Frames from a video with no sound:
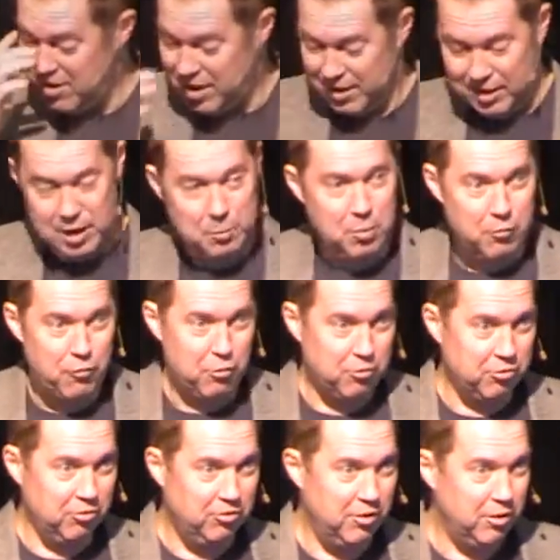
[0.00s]
nine, a couple of
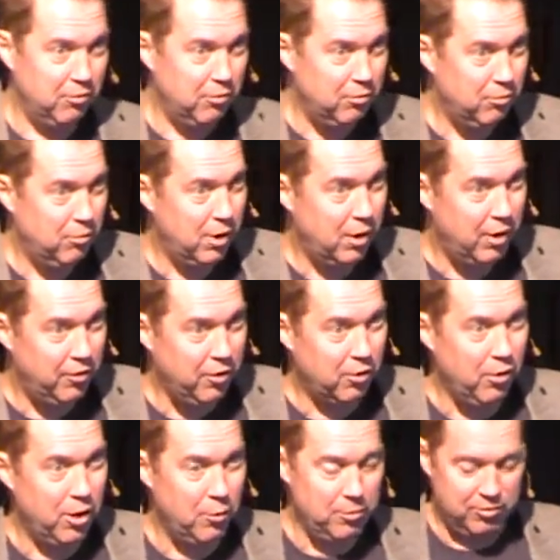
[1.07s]
verses that I think
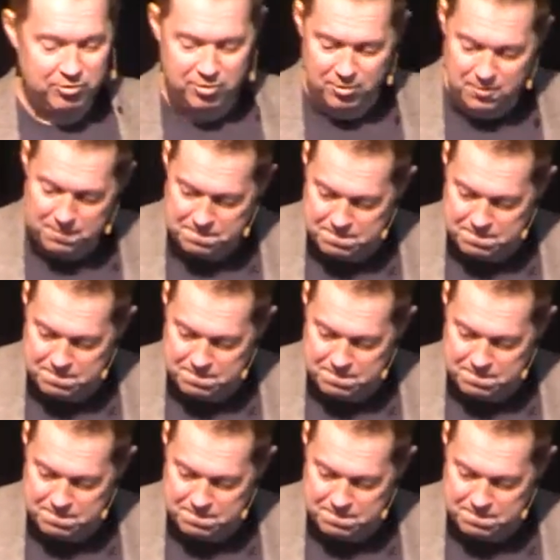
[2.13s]
will help us here.